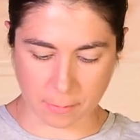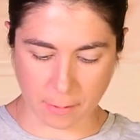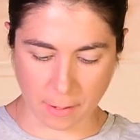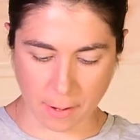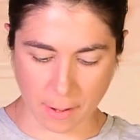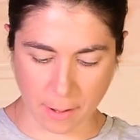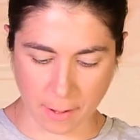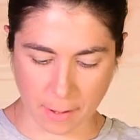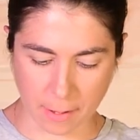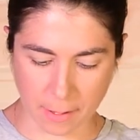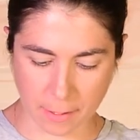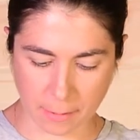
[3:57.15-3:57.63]

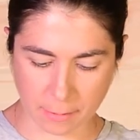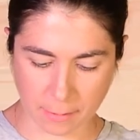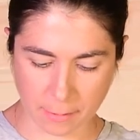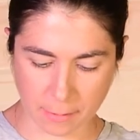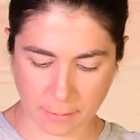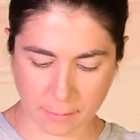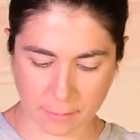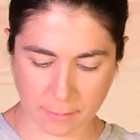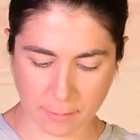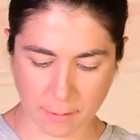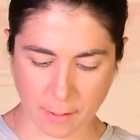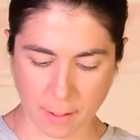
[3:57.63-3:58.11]
tie
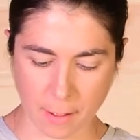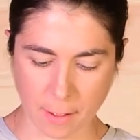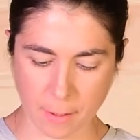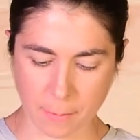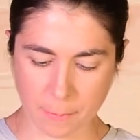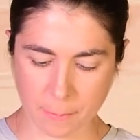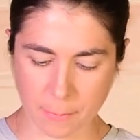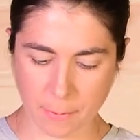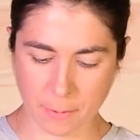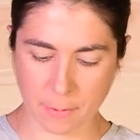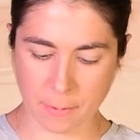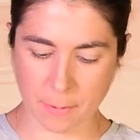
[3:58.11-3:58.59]
this
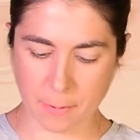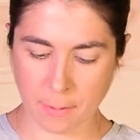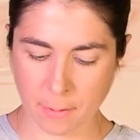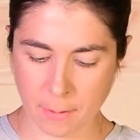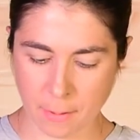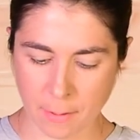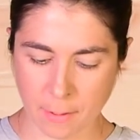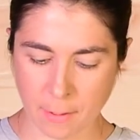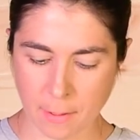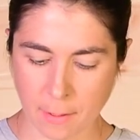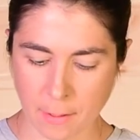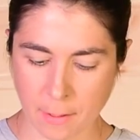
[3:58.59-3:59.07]
up.
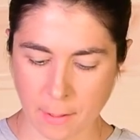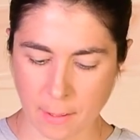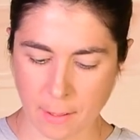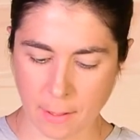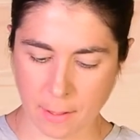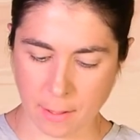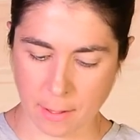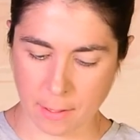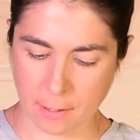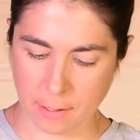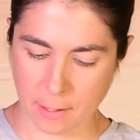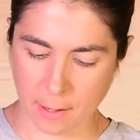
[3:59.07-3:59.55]

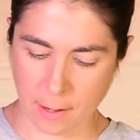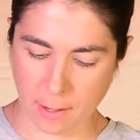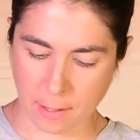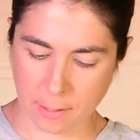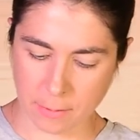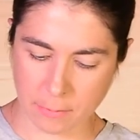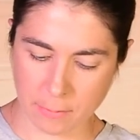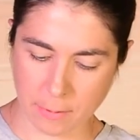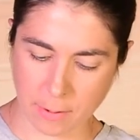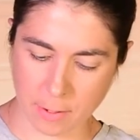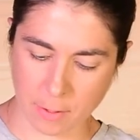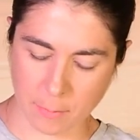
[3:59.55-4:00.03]
And
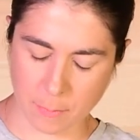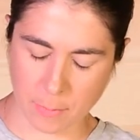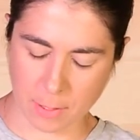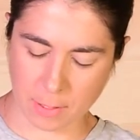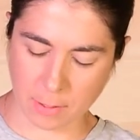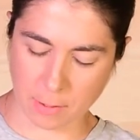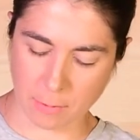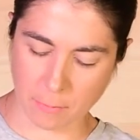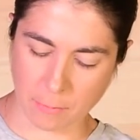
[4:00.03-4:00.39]
I'd recommend you